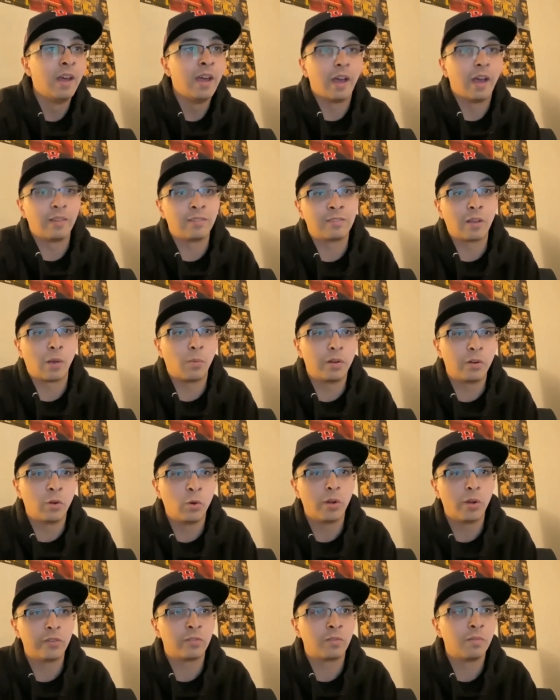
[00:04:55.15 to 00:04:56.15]
As someone
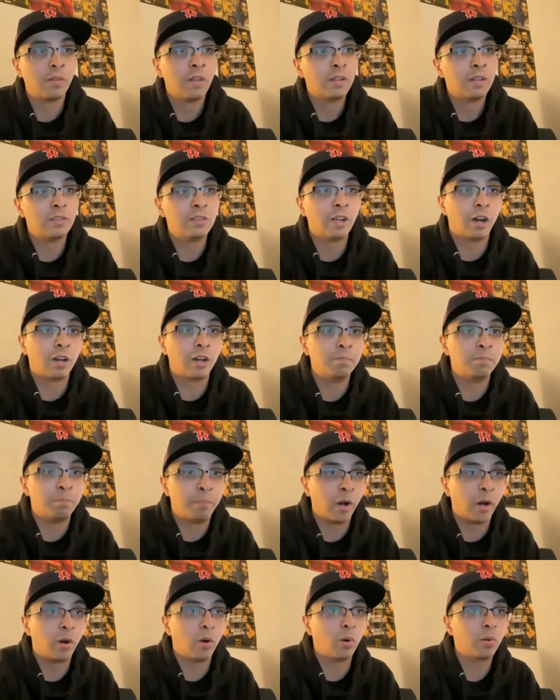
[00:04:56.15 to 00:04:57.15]
who has done
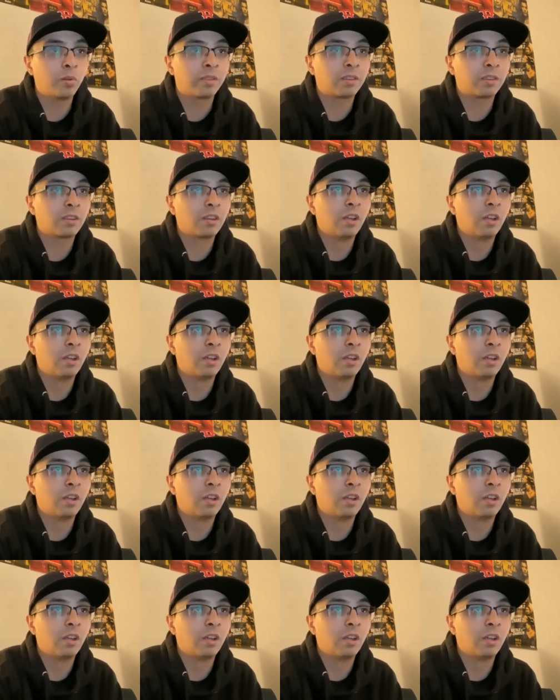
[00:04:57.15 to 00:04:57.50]
both,